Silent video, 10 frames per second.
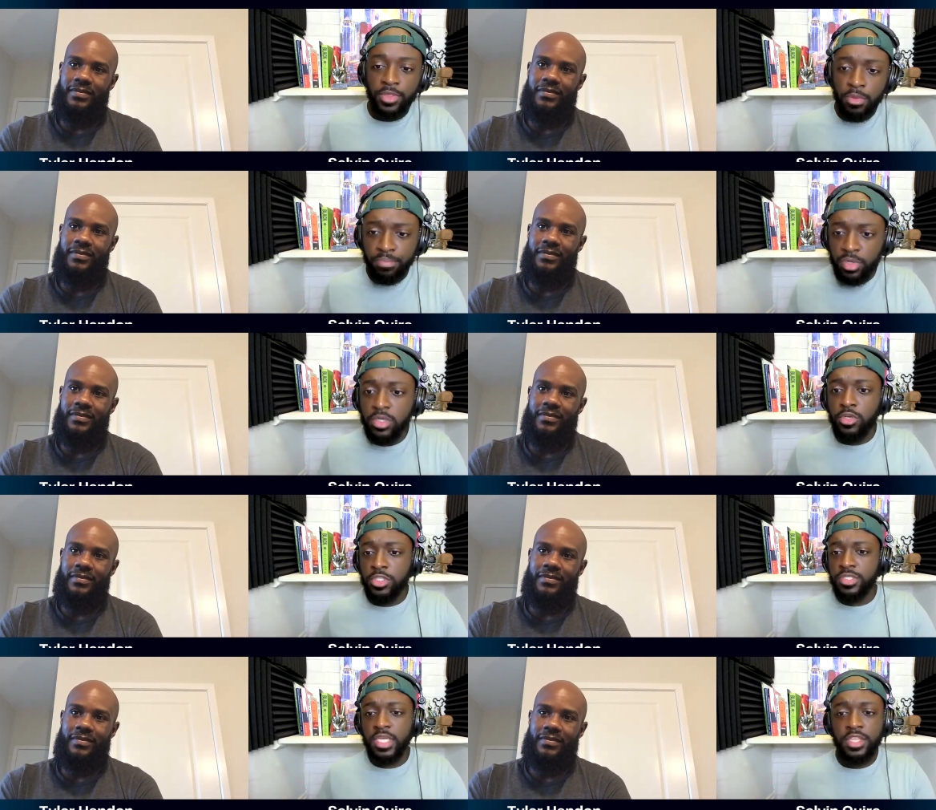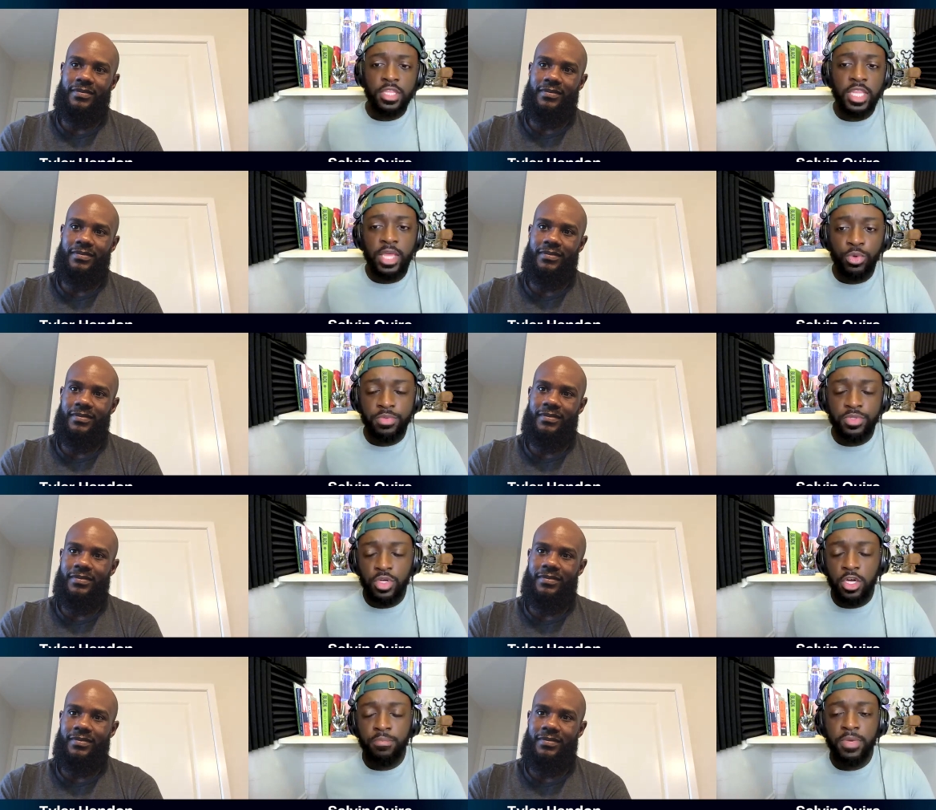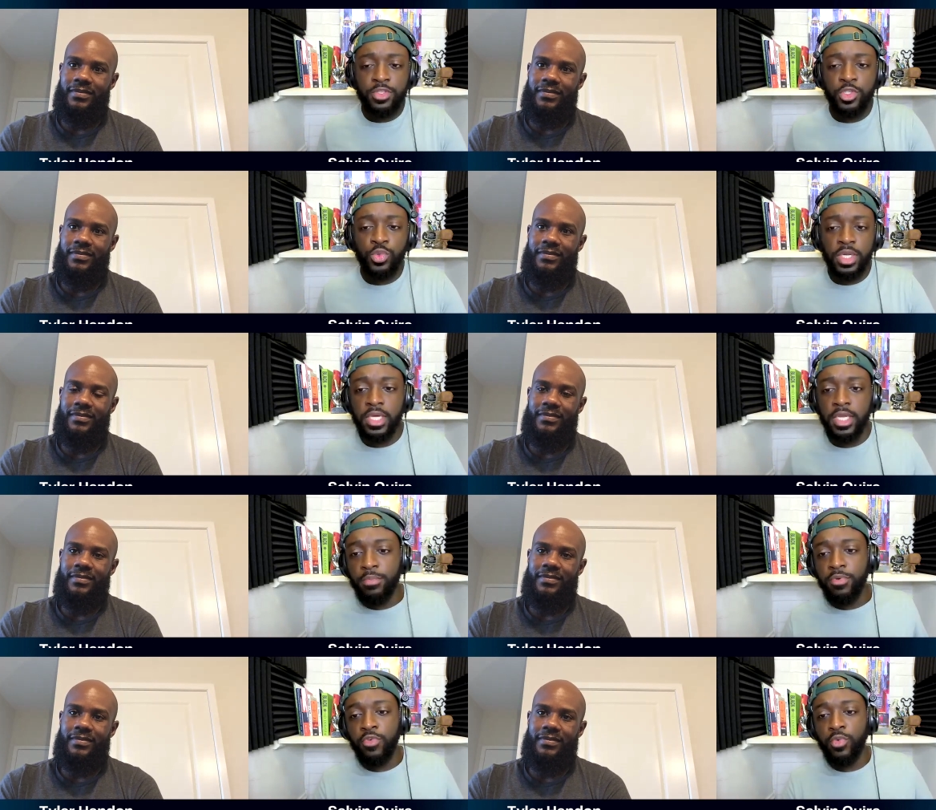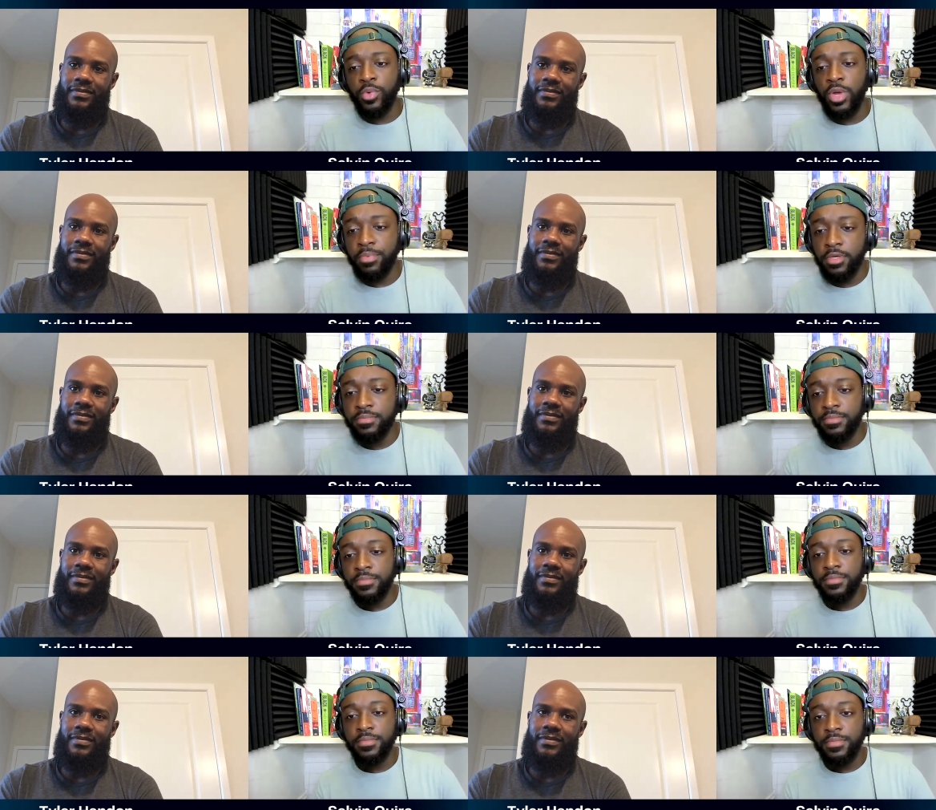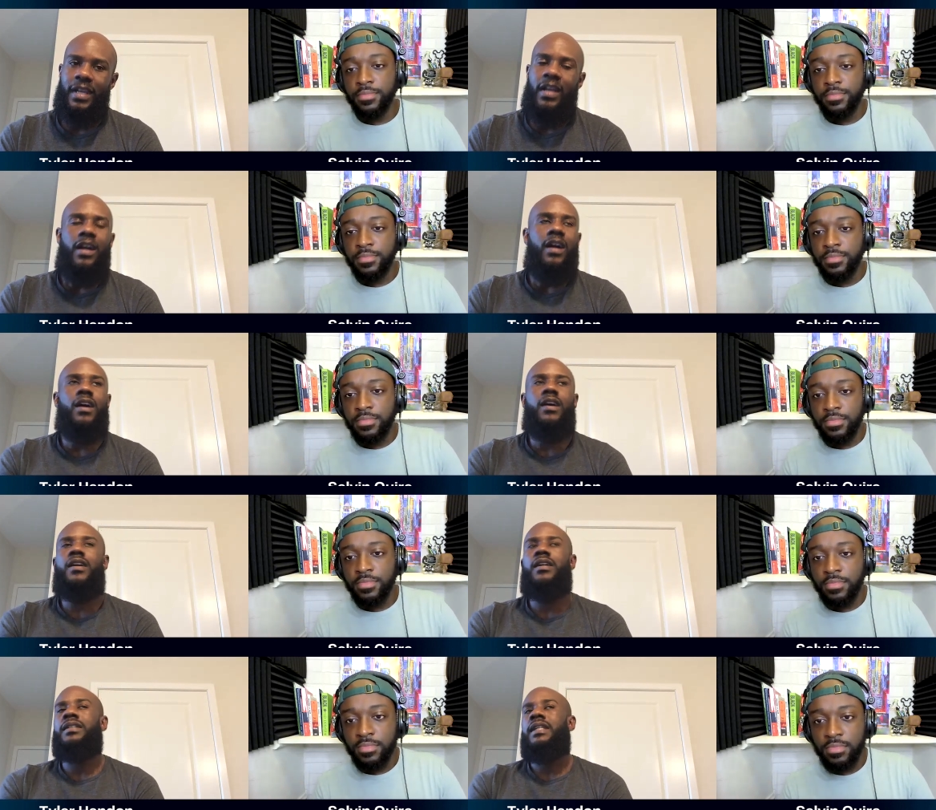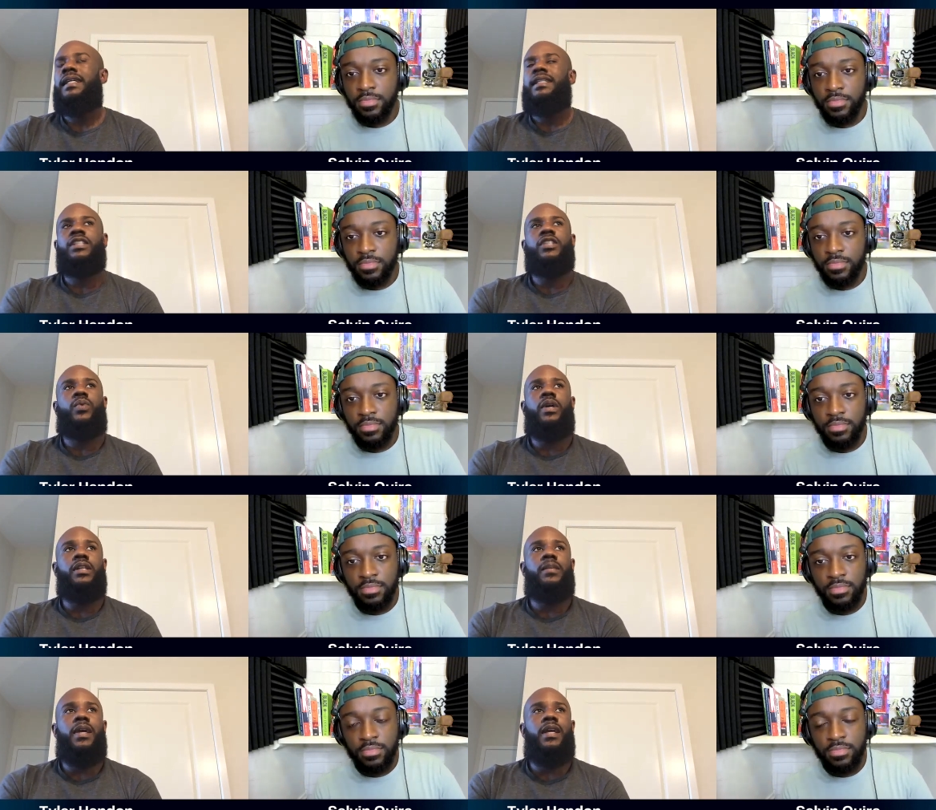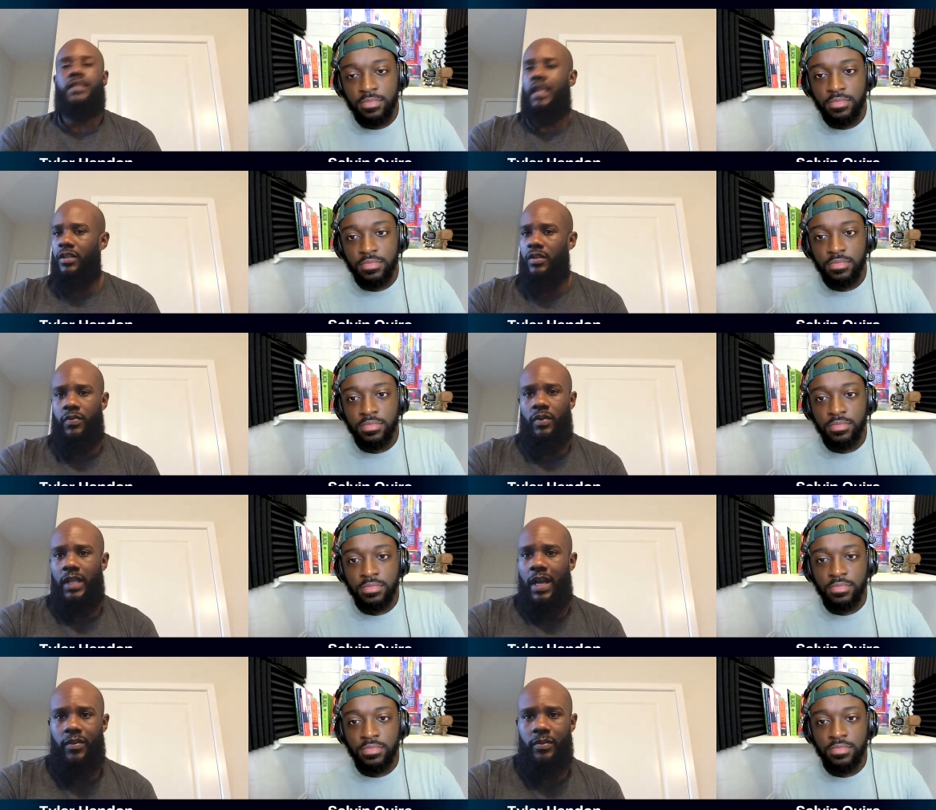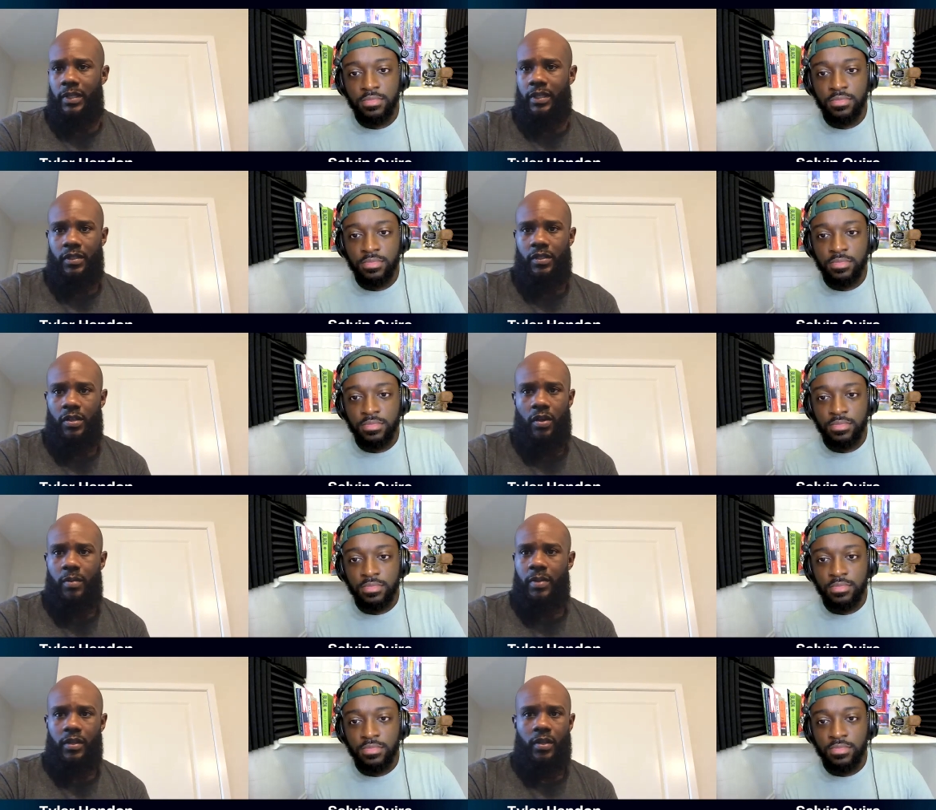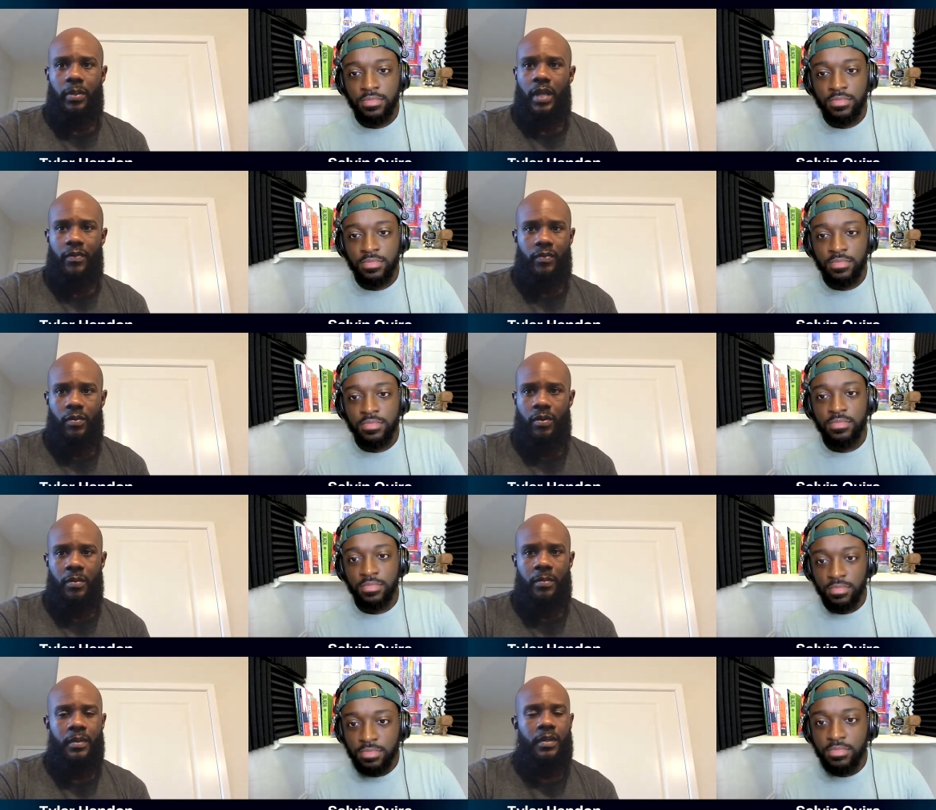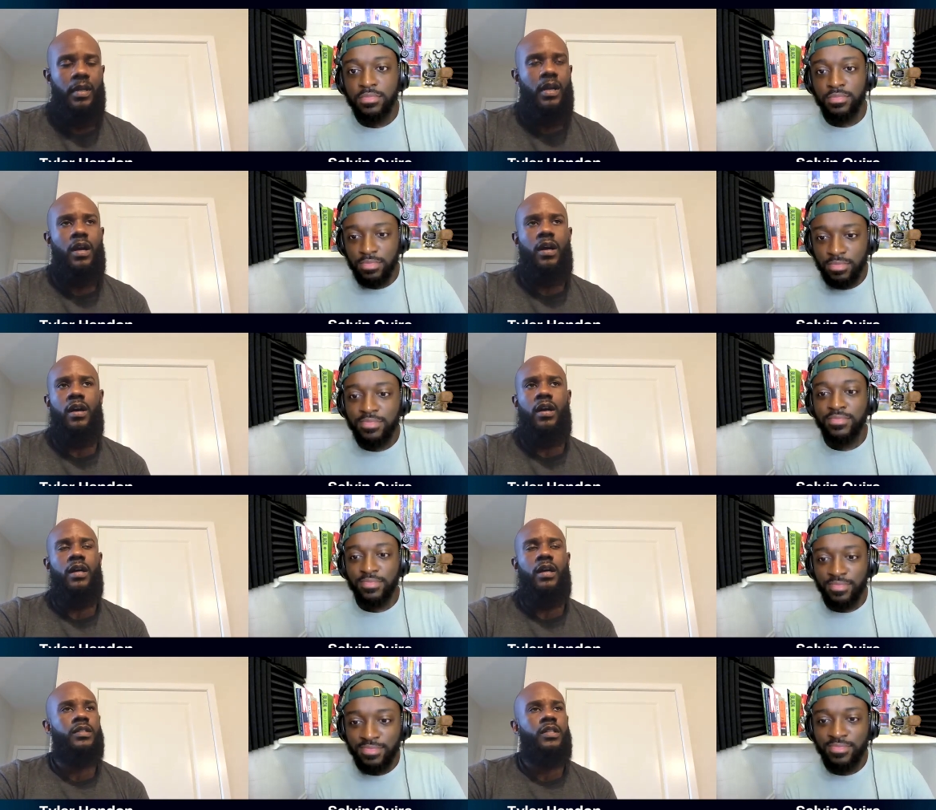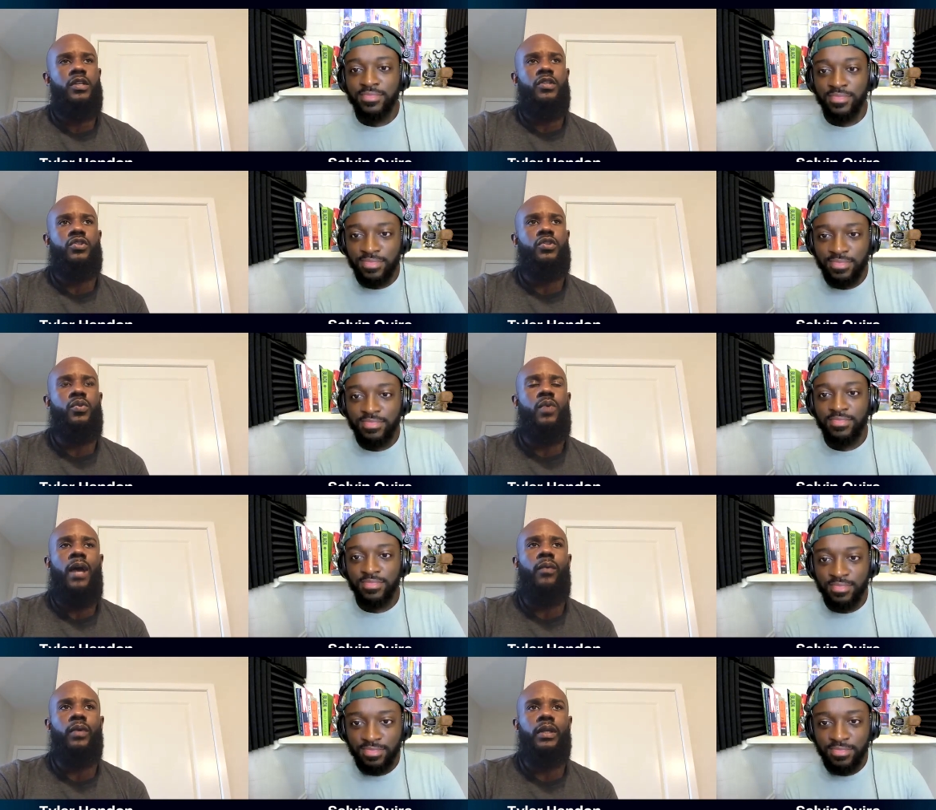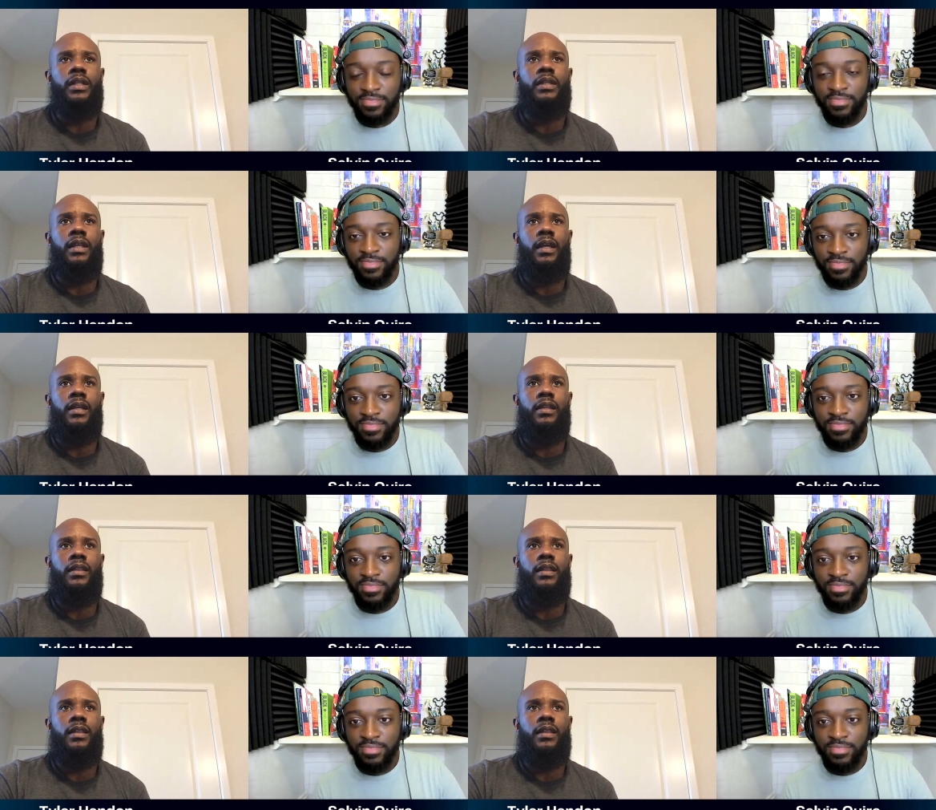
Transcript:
Speaker 1: about the book or just anything that we've been talking about that you want to get out before we wrap up? Uh, just quickly,
Speaker 2: man. Thank you for allowing me, you know, to be on your platform. Uh, two, I really think